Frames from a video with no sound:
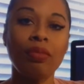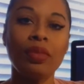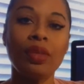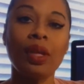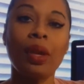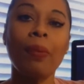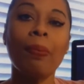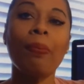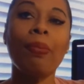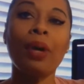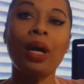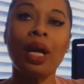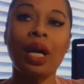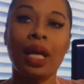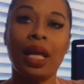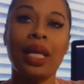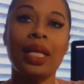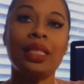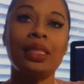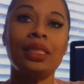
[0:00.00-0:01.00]

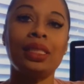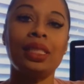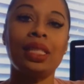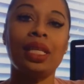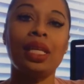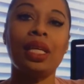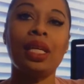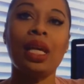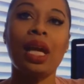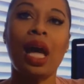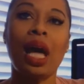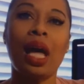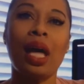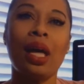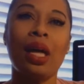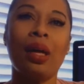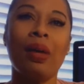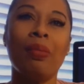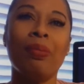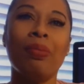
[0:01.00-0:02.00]
But
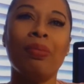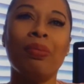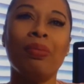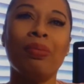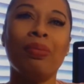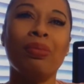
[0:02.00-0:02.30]
um,